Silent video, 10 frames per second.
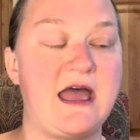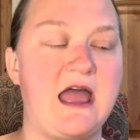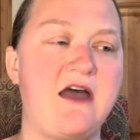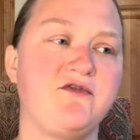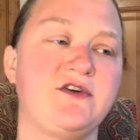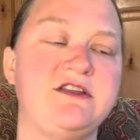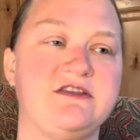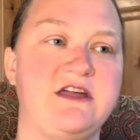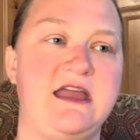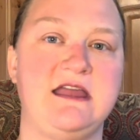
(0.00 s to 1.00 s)

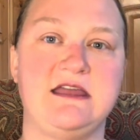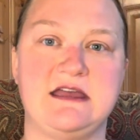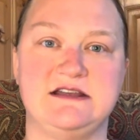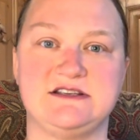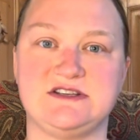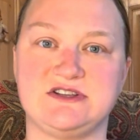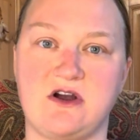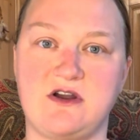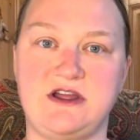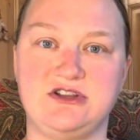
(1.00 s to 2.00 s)
everything is
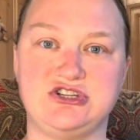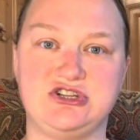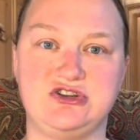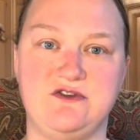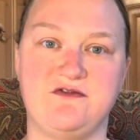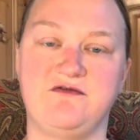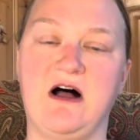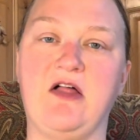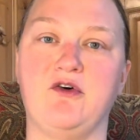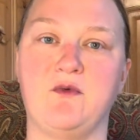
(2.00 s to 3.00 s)
starting to
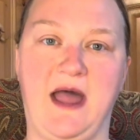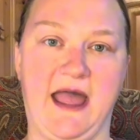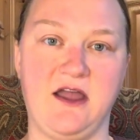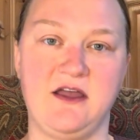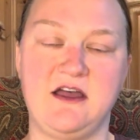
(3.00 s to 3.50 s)
fall away.